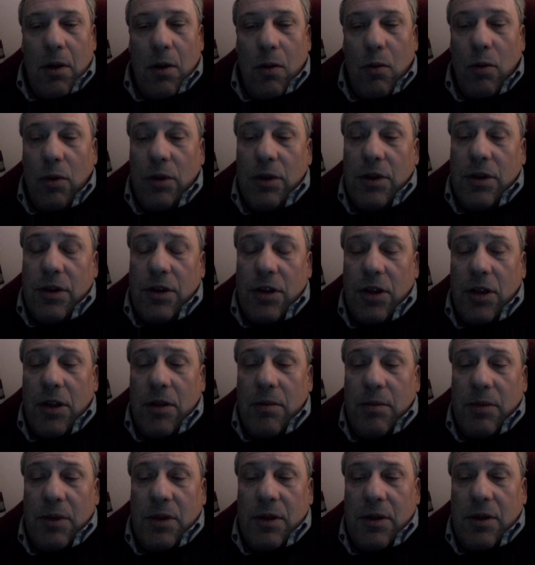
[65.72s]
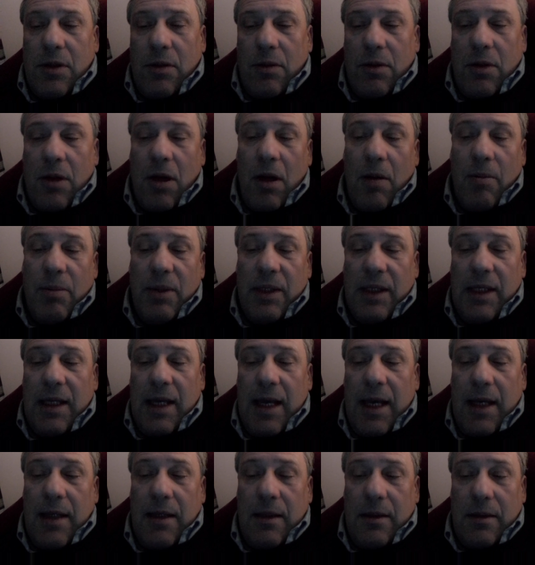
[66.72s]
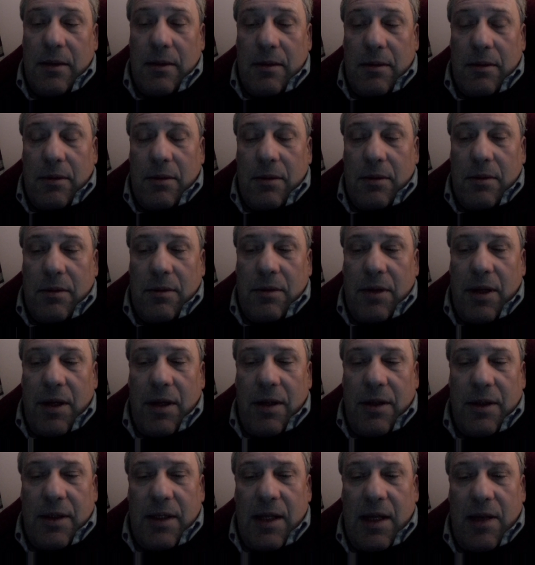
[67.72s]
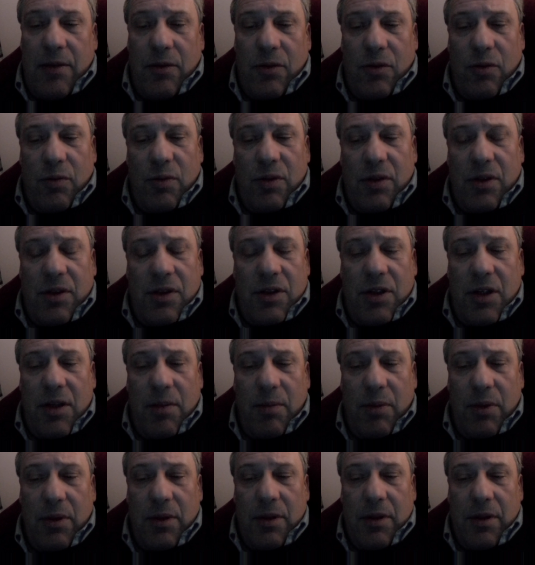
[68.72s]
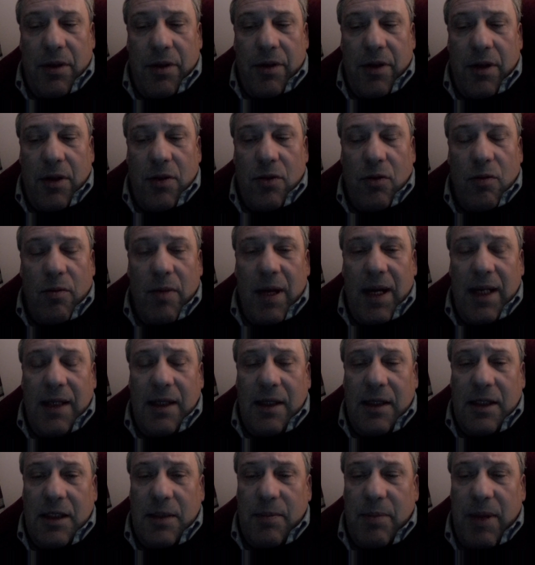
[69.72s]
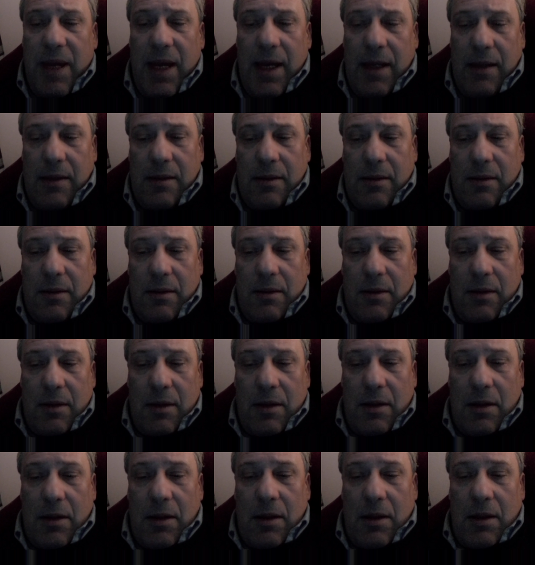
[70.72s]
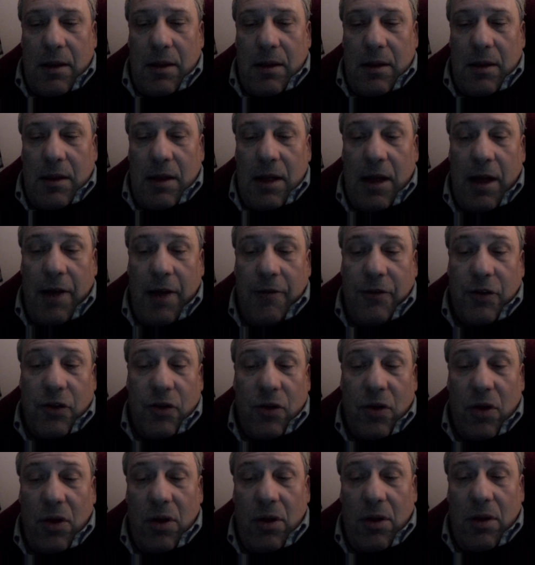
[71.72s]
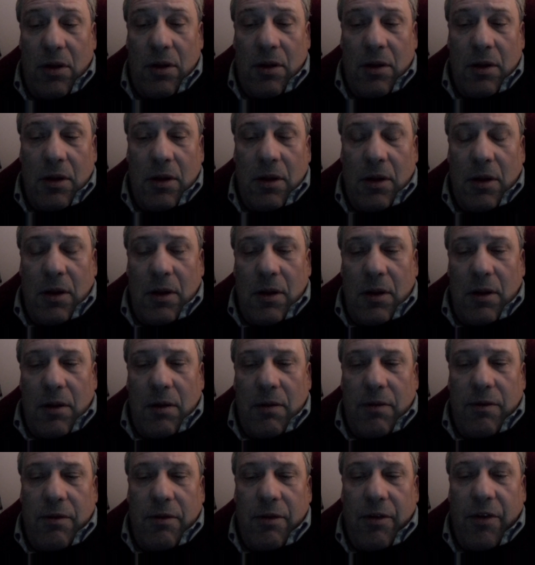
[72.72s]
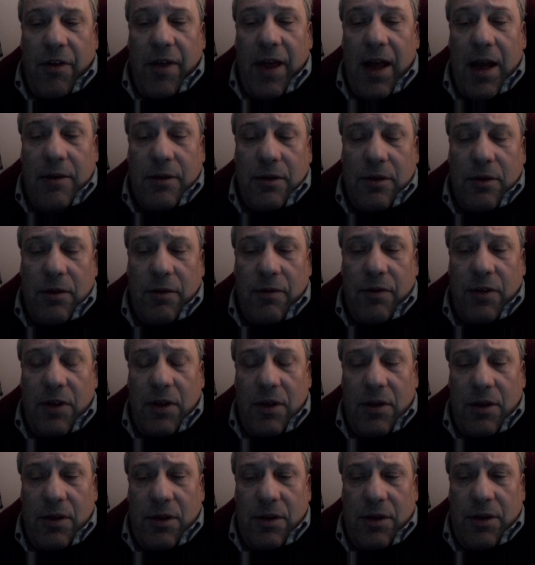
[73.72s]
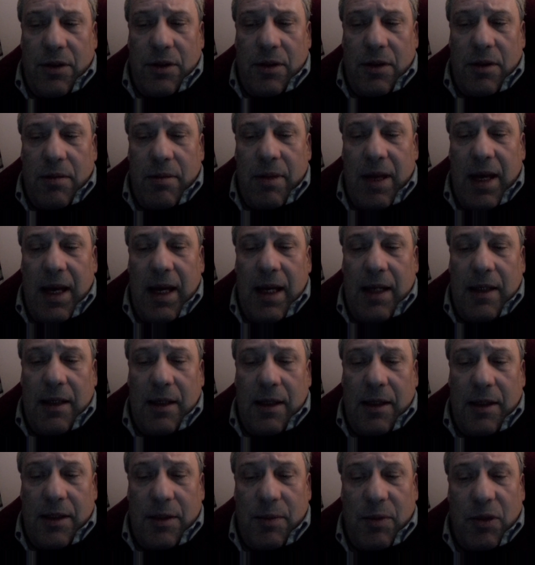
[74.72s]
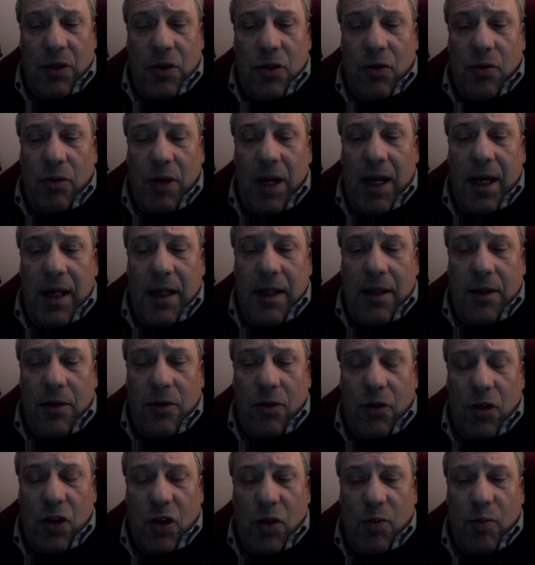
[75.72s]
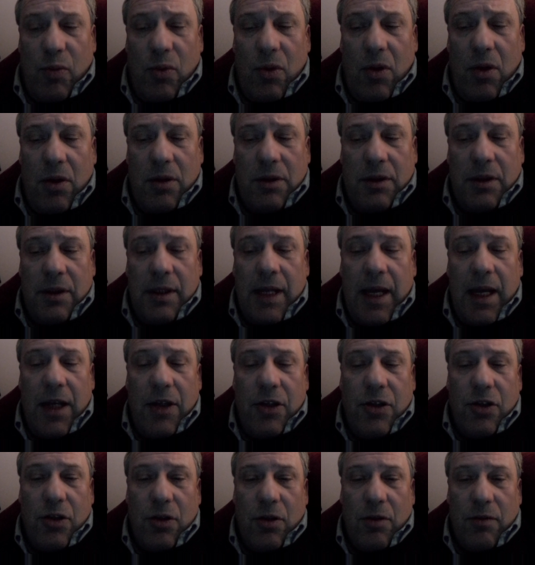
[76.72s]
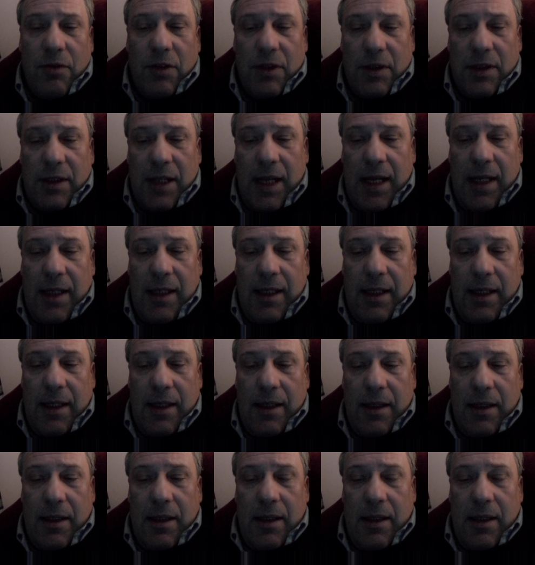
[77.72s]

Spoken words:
What seemed so complicated turns out to be simpler than you might expect. After all, for thousands of years, the man has been trying to explore the nature of the psyche,